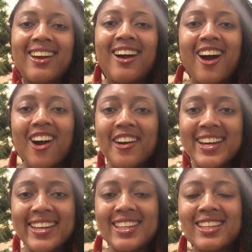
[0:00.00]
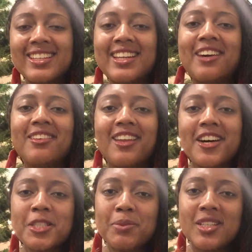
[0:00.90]
Alright, and now
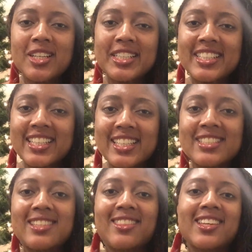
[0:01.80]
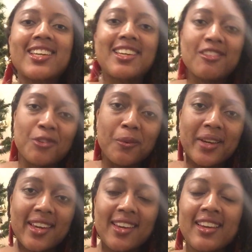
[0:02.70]
last but not least, the
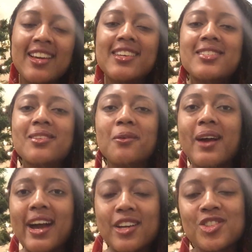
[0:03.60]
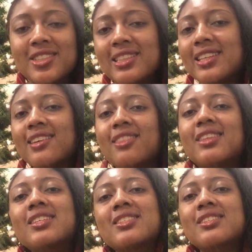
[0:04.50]
giveaway. So actually
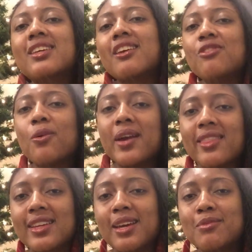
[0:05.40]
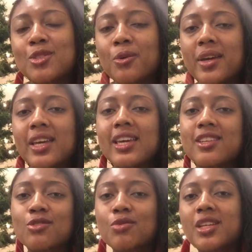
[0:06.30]
this giveaway that I'm doing
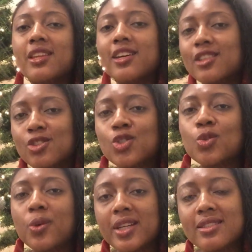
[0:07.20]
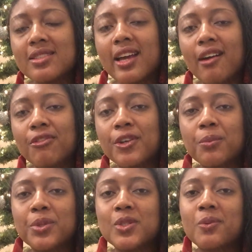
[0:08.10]
is really a joint effort
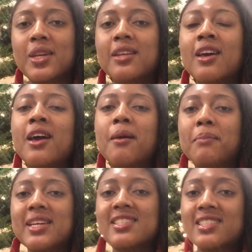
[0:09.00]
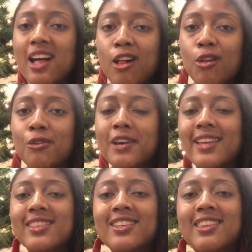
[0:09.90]
between myself
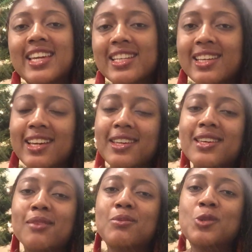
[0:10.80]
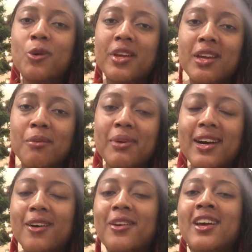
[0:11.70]
and the lady I keep talking
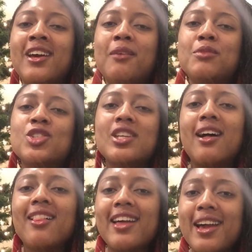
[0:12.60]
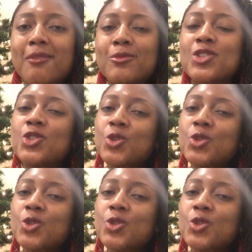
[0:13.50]
about, Michele M.